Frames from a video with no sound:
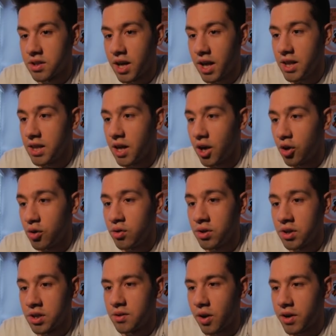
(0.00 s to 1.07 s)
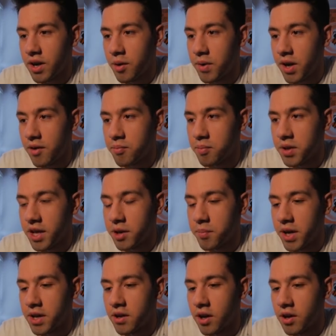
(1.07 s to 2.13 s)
Hello. Okay, we have Plague Maiden